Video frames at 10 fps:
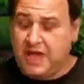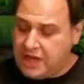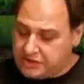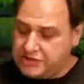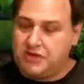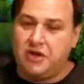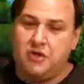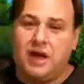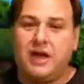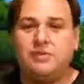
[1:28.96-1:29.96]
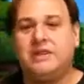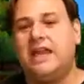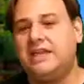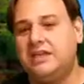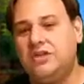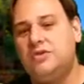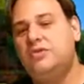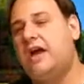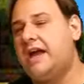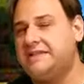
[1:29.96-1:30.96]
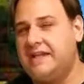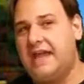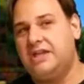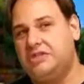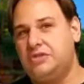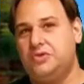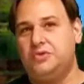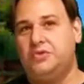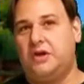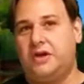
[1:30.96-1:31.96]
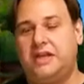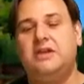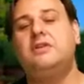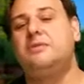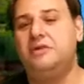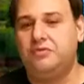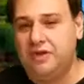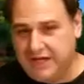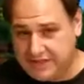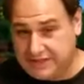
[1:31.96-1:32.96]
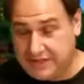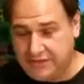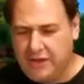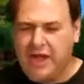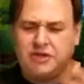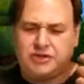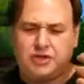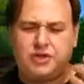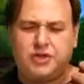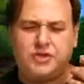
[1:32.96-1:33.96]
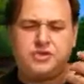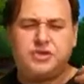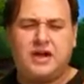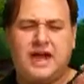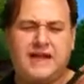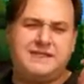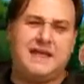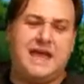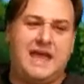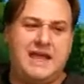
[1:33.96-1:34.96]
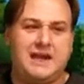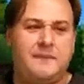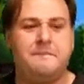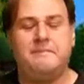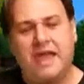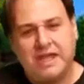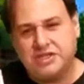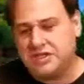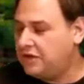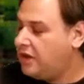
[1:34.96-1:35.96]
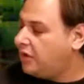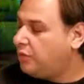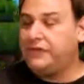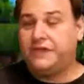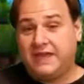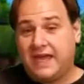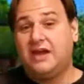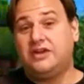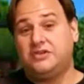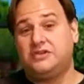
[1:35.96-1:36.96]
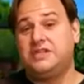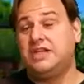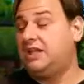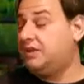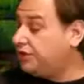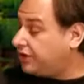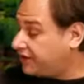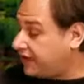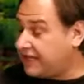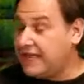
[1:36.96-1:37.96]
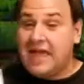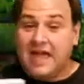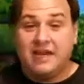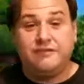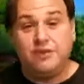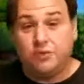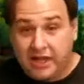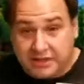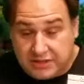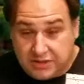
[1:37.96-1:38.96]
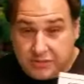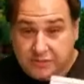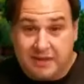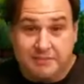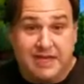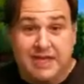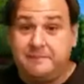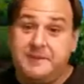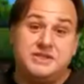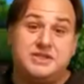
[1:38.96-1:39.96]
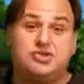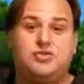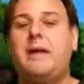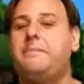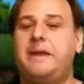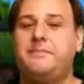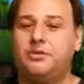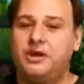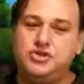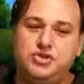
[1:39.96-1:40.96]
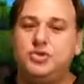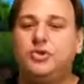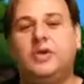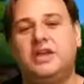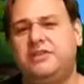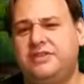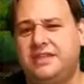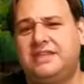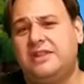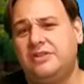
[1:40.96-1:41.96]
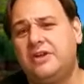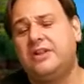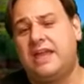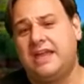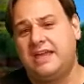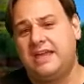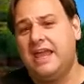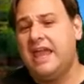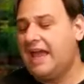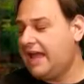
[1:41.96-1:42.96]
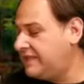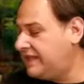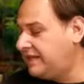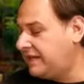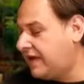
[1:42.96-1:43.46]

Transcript: So I would like you guys, as you are hearing me read it to you, to close your eyes and imagine what the characters in it look like. And if you want to, maybe get a piece of scrap paper and doodle what you think they look like it, and then